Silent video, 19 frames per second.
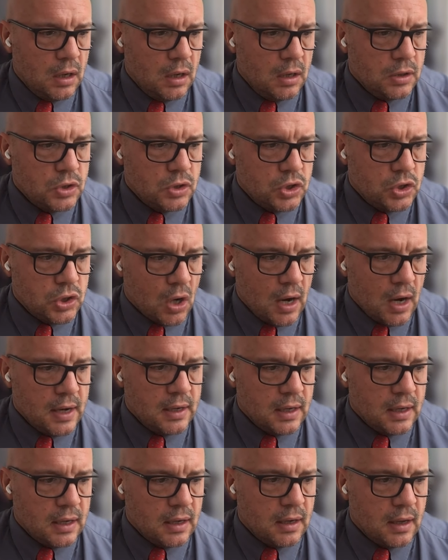uh,
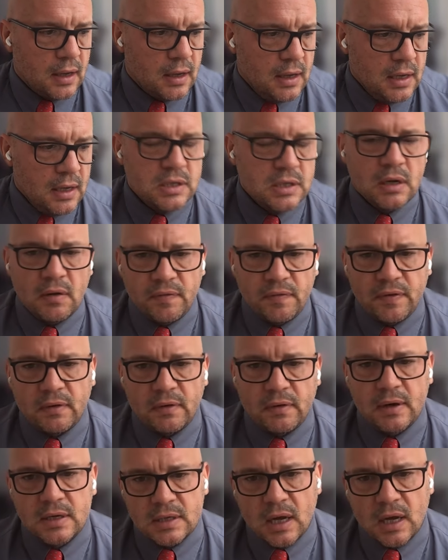China is in a
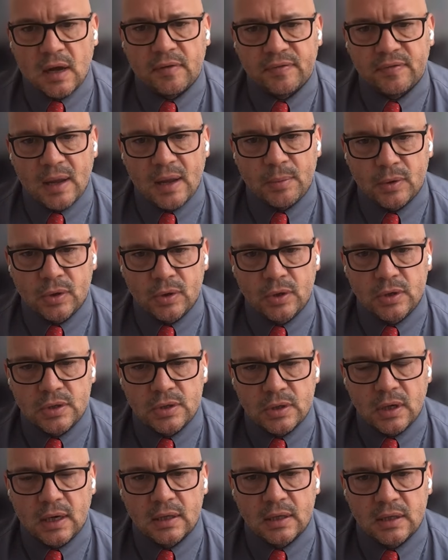very tough
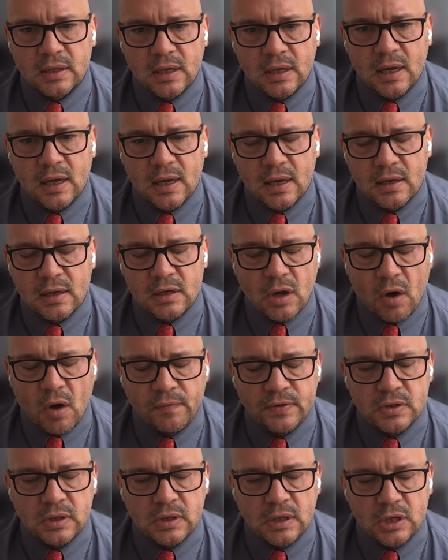neighborhood. I think it
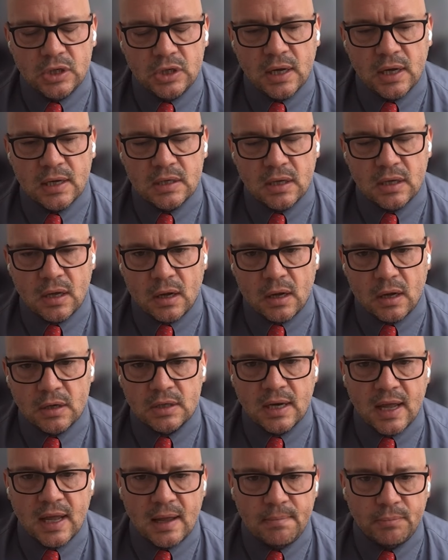obviously shares
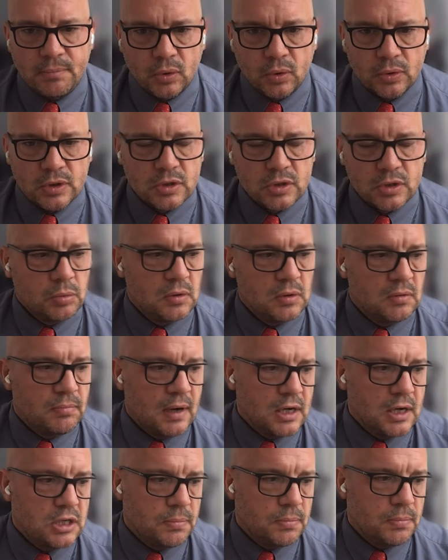large land borders
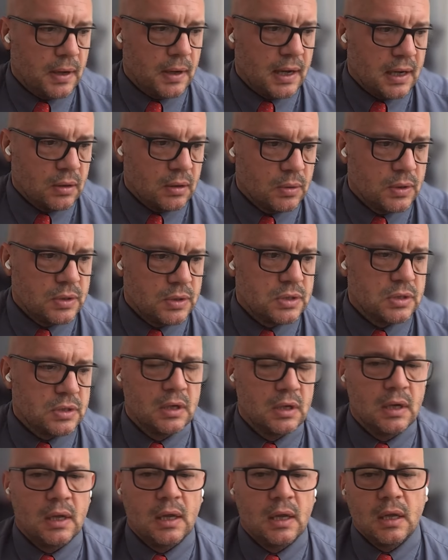with major
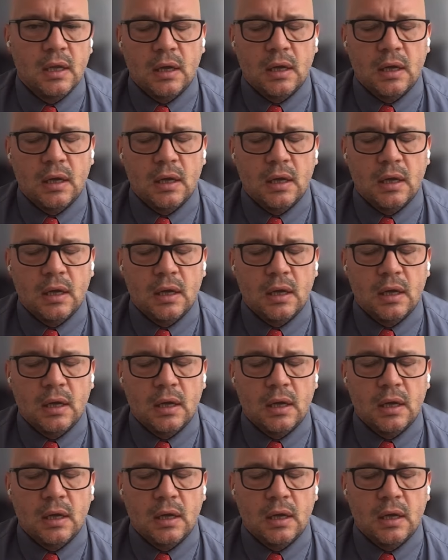powers.